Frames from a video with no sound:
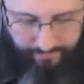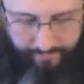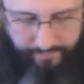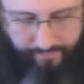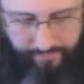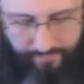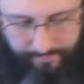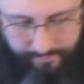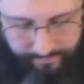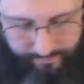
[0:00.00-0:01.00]

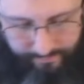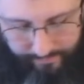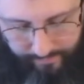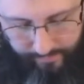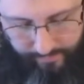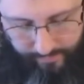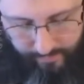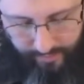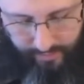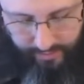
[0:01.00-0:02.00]
(no one is talking)